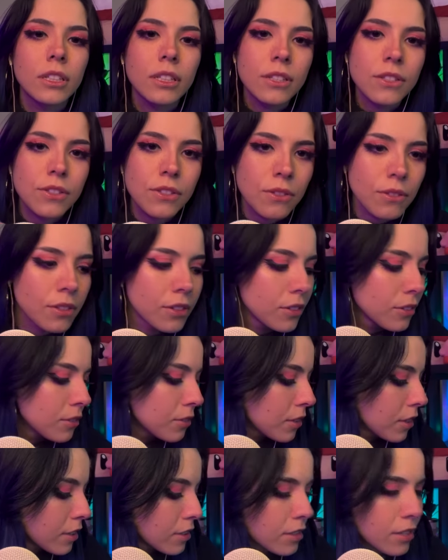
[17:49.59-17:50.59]
it's so that you
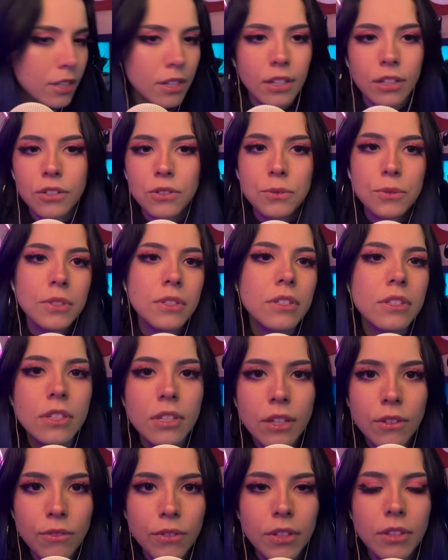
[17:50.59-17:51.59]
guys can actually see
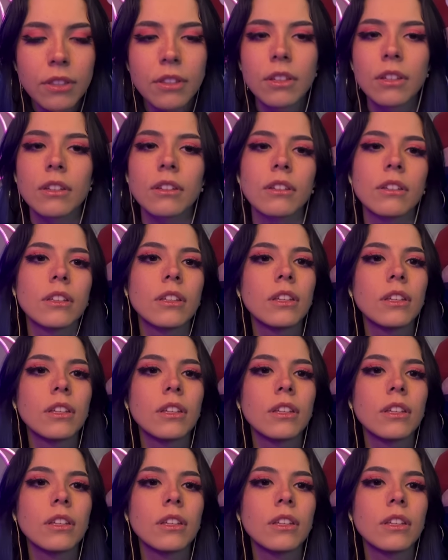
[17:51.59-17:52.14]
everything.